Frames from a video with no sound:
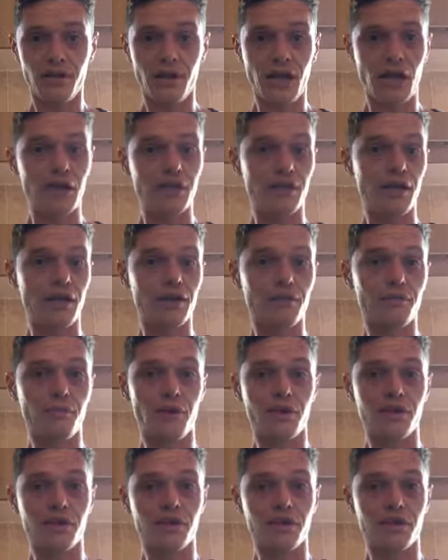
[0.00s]
and then
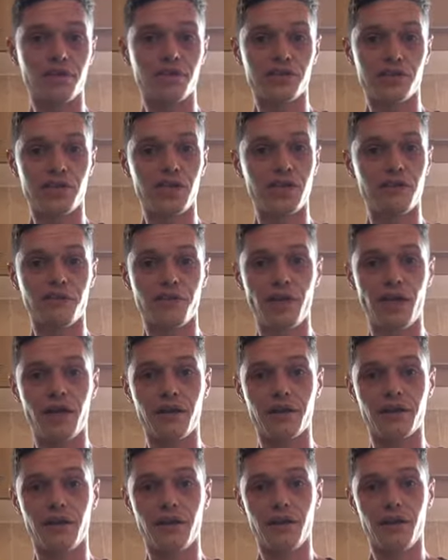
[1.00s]
what you achieve
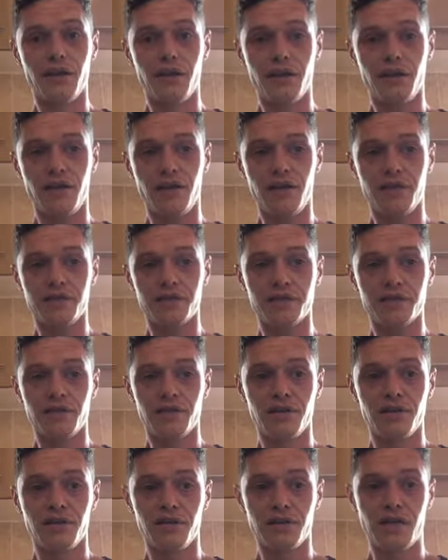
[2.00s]
then is
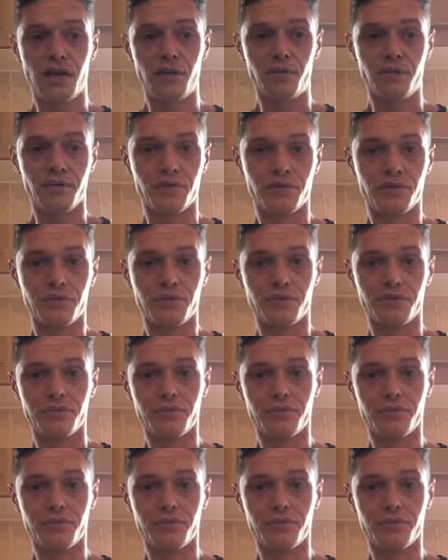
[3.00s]
you get one